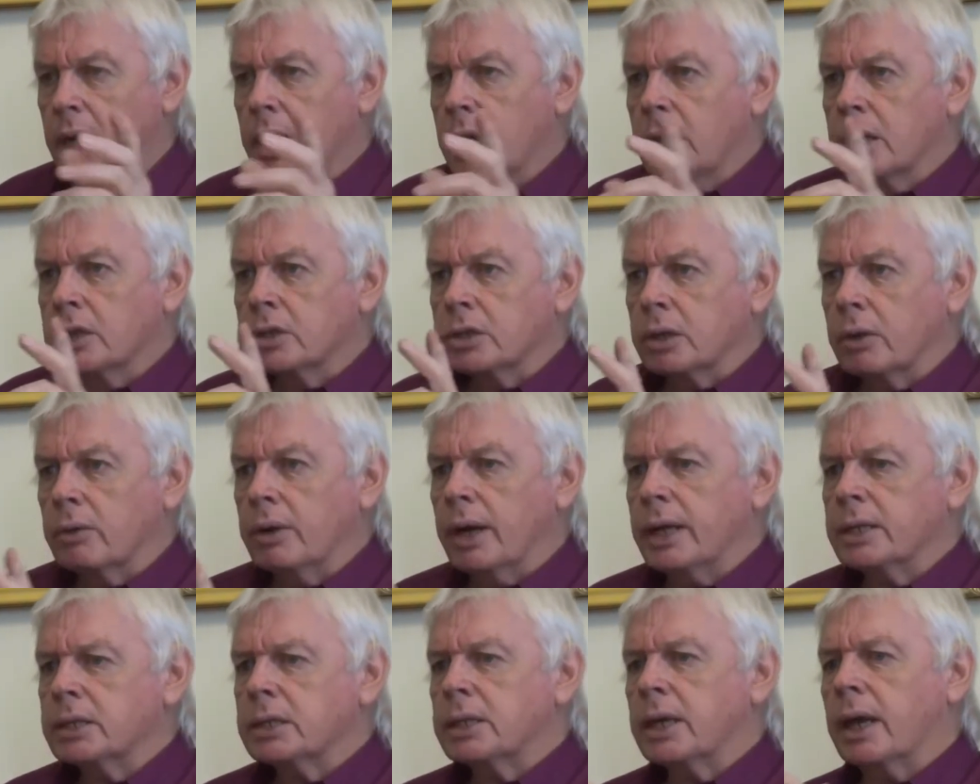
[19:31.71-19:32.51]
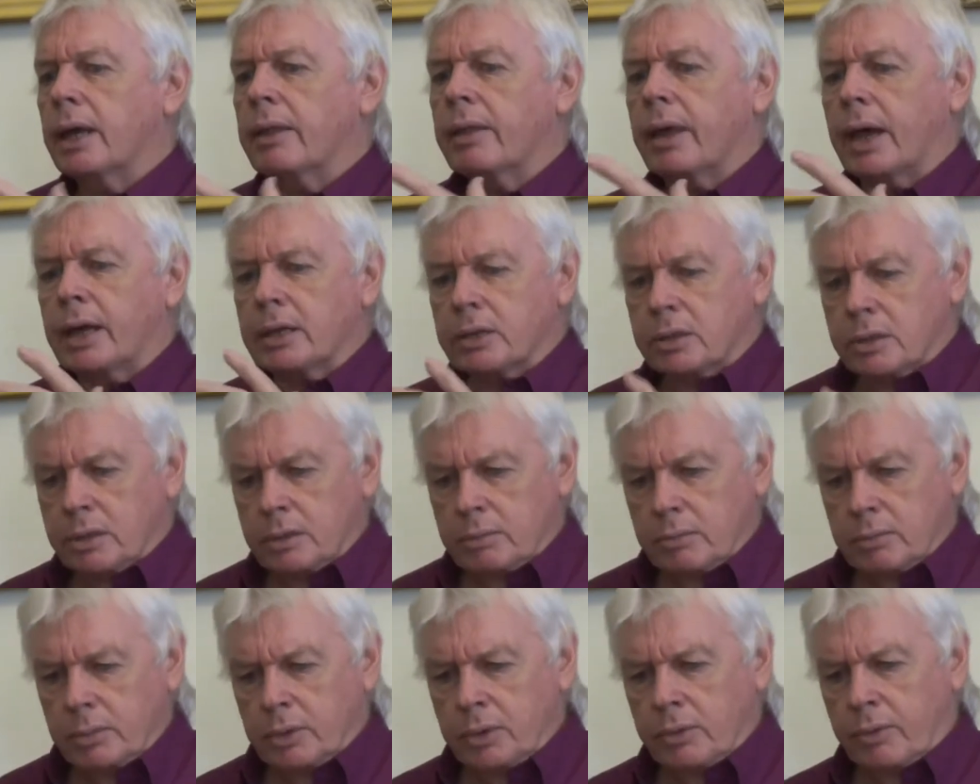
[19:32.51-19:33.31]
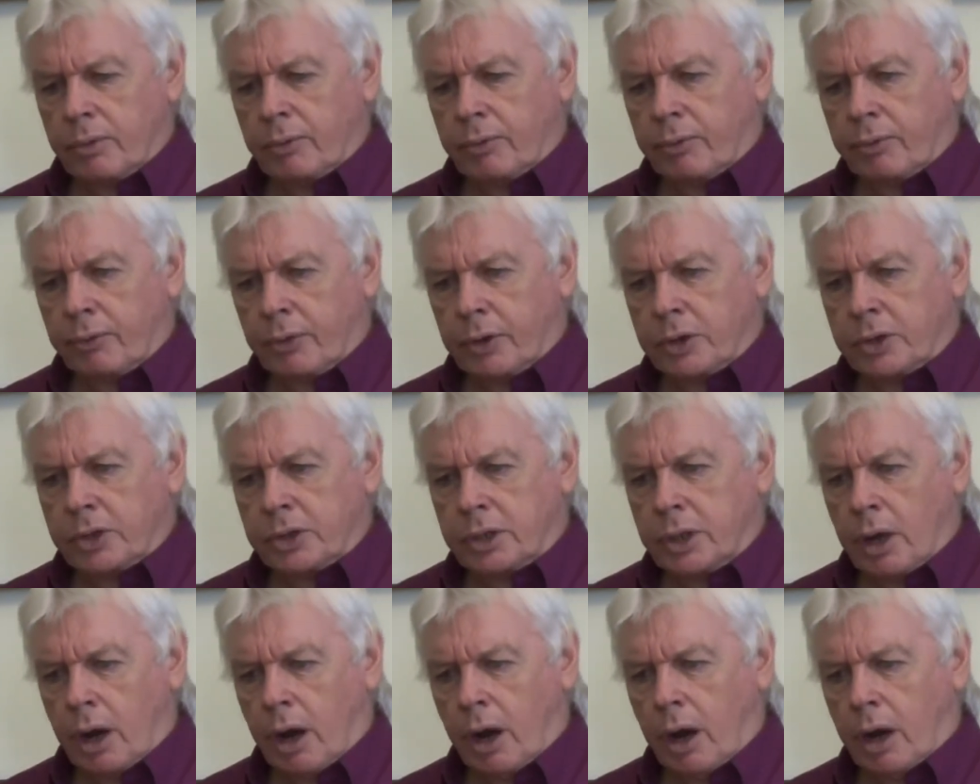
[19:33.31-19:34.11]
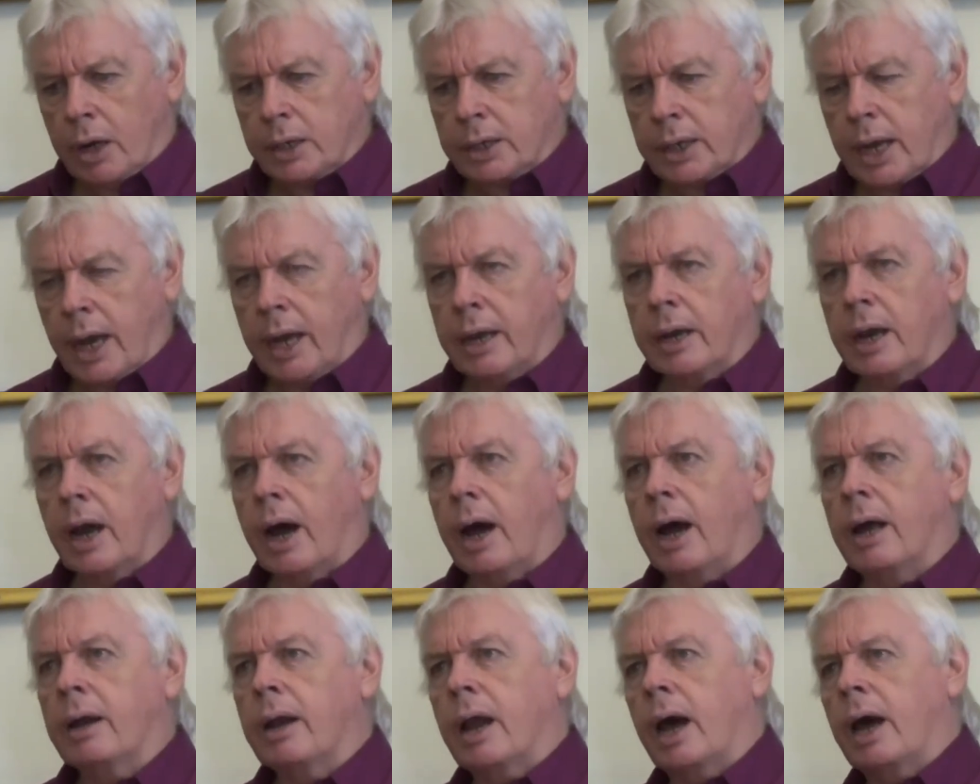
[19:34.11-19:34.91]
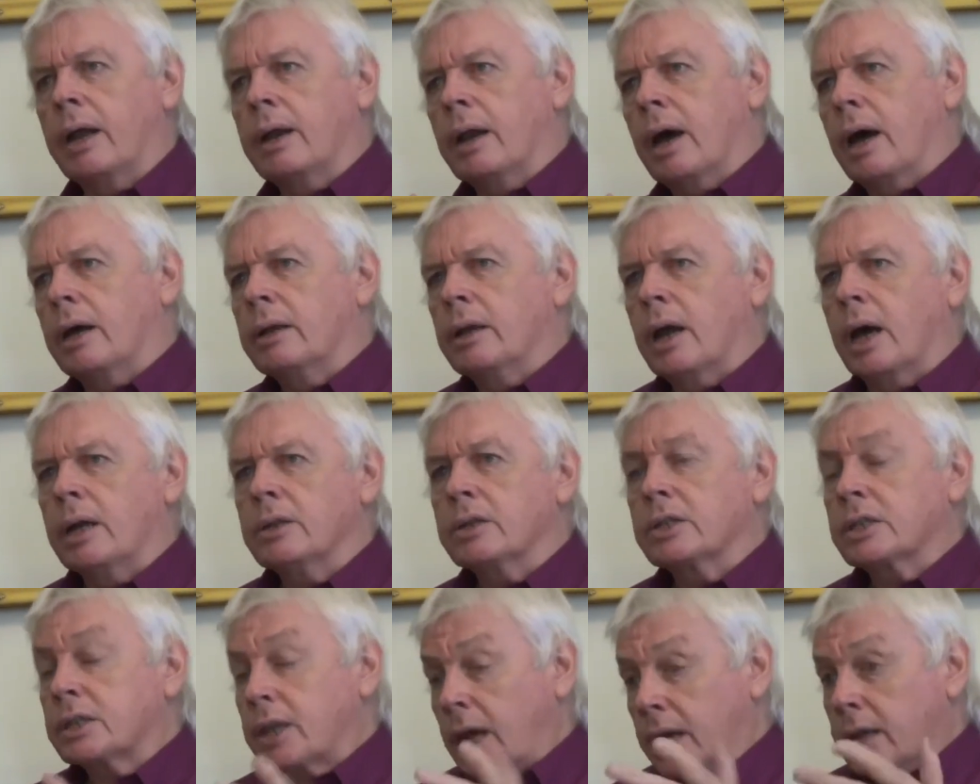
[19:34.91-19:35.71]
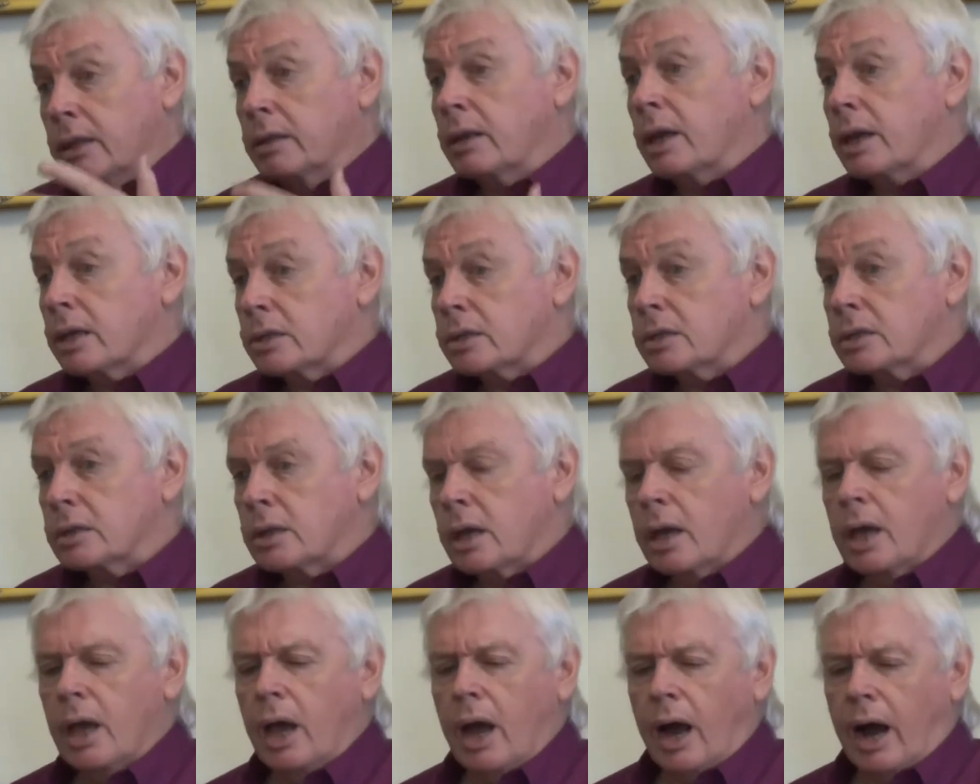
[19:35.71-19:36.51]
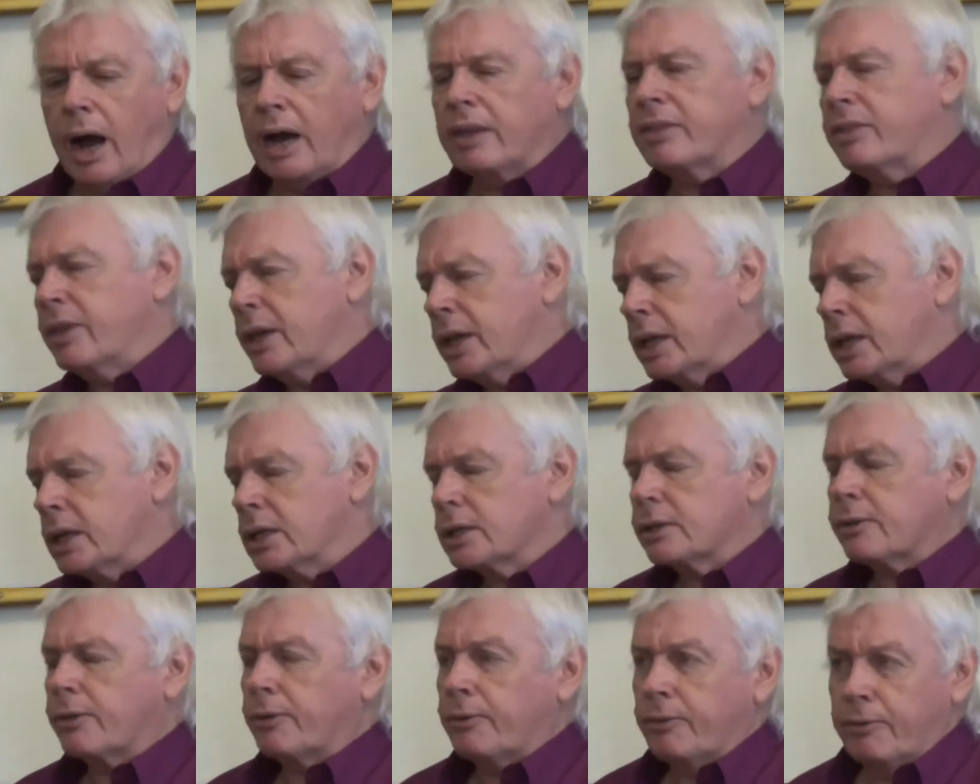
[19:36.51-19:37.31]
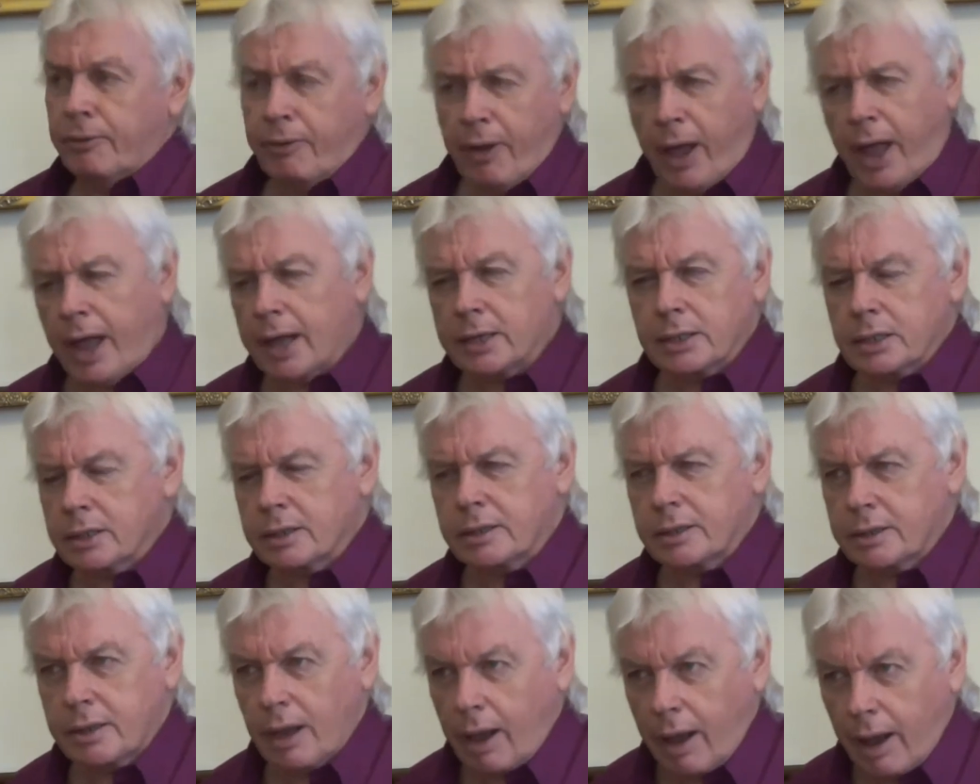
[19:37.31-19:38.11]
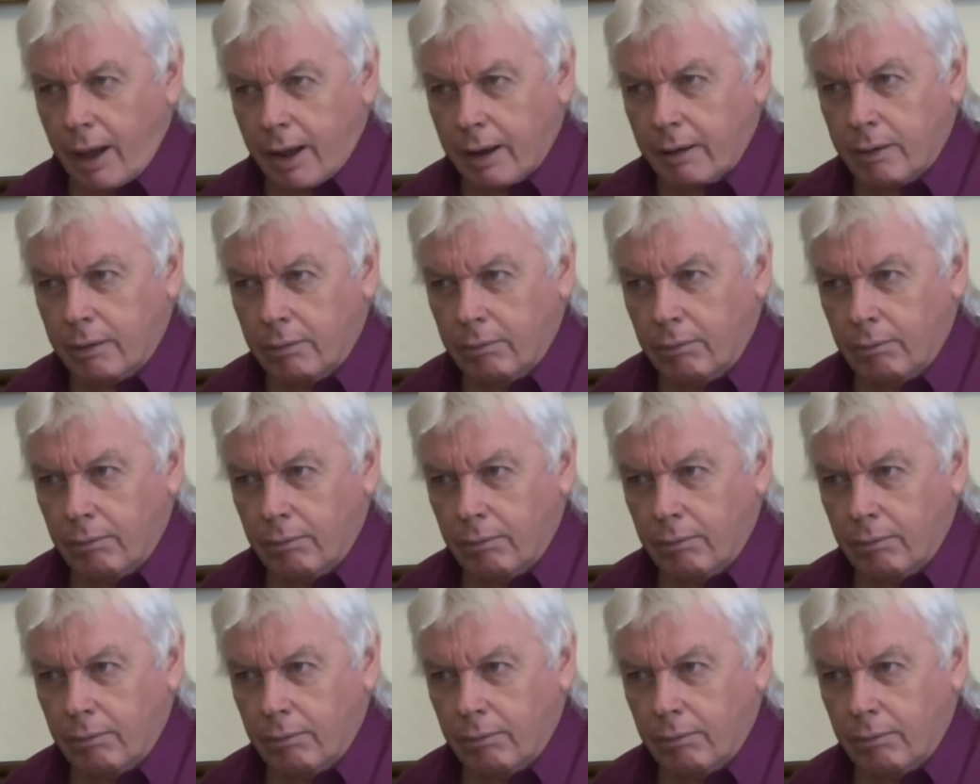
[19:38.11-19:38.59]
So let's get that for a start and say this. I think it's fair to say